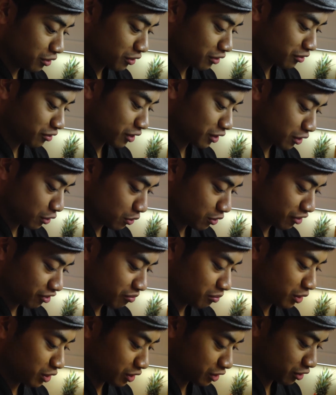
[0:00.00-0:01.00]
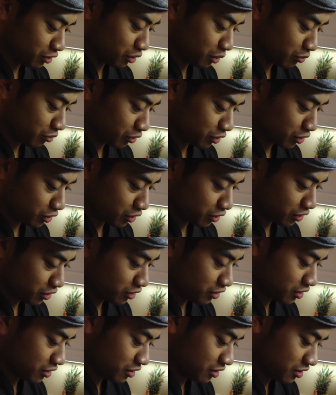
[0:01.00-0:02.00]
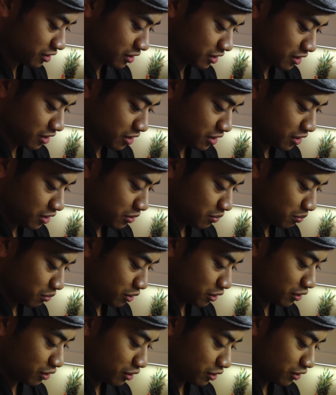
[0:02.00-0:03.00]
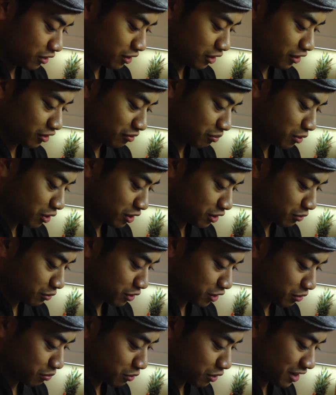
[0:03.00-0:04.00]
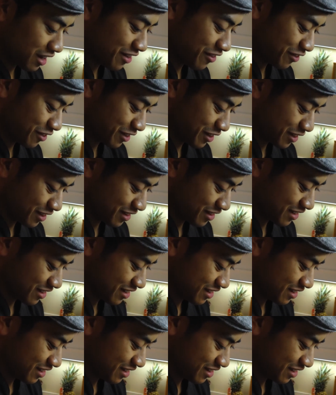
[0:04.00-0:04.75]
he's trying to go on his mission trip for church, but another thing is money. We need money for that,